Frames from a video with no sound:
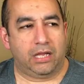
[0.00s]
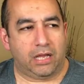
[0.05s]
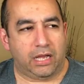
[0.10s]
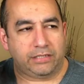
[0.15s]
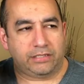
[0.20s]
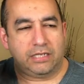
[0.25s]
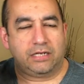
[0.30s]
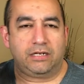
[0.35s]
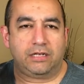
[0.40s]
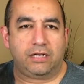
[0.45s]
I
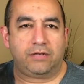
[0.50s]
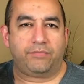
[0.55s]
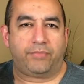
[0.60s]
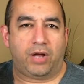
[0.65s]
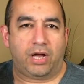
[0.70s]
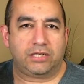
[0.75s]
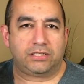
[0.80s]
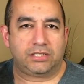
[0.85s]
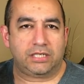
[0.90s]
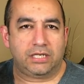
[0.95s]
did an
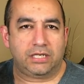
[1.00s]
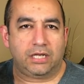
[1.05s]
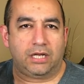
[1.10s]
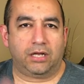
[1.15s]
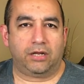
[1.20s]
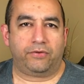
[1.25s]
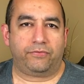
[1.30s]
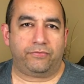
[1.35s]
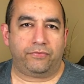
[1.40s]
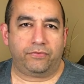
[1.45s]
unboxing
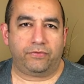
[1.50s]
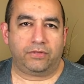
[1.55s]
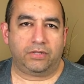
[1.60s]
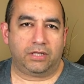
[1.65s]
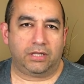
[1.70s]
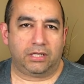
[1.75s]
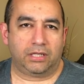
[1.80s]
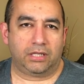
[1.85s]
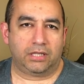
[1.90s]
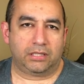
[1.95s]
of
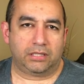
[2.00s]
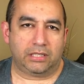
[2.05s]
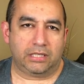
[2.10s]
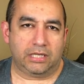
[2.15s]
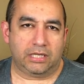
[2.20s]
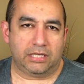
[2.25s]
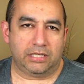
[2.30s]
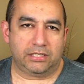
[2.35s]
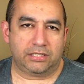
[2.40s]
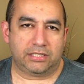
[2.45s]

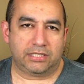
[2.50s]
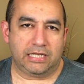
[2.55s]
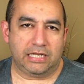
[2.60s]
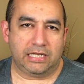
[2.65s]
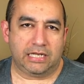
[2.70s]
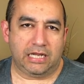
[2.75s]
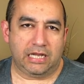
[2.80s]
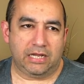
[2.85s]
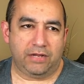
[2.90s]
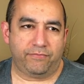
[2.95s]
the C
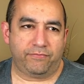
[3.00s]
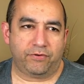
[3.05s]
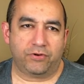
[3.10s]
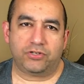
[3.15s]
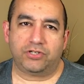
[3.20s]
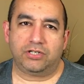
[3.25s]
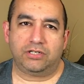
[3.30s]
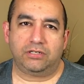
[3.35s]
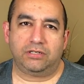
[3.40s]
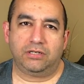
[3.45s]
D
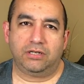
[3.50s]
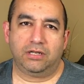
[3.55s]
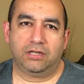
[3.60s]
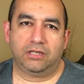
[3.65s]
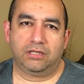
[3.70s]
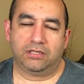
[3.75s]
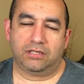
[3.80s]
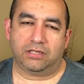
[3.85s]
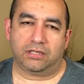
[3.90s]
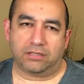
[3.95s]
version
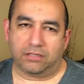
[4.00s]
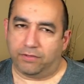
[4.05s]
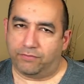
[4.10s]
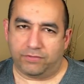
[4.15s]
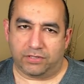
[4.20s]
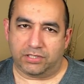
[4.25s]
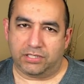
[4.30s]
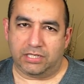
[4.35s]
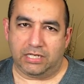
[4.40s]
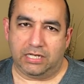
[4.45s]
uh, of
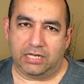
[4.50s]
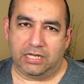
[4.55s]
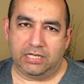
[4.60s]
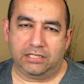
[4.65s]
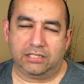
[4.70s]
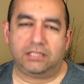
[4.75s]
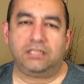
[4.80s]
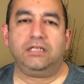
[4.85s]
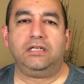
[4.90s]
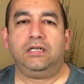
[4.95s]
the C
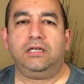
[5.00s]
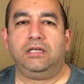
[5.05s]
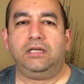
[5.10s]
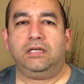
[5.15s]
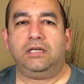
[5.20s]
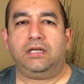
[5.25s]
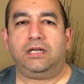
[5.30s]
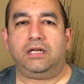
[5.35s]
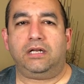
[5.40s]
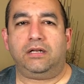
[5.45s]
Ds
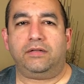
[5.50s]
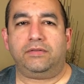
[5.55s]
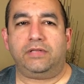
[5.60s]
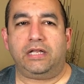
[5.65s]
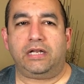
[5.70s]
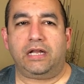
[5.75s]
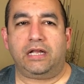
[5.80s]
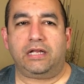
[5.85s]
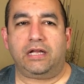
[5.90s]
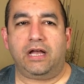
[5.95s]
uh,
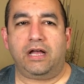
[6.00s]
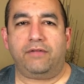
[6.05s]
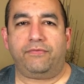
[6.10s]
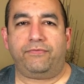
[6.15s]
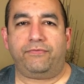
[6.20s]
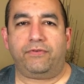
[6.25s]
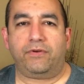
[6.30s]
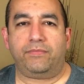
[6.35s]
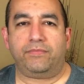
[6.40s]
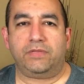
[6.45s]
that I got
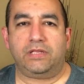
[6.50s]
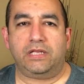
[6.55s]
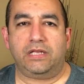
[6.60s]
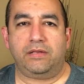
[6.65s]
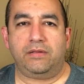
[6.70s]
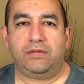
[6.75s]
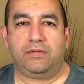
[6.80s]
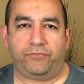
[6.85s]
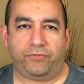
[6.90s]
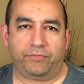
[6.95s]
from
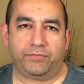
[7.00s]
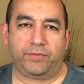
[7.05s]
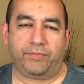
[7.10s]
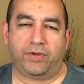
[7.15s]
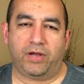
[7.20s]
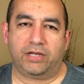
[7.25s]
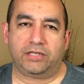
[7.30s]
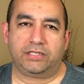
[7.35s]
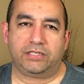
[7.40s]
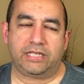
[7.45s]
the from the
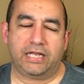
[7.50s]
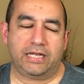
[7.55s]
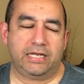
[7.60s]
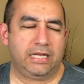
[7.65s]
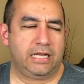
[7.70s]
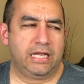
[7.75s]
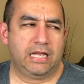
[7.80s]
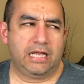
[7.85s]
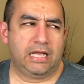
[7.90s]
box set.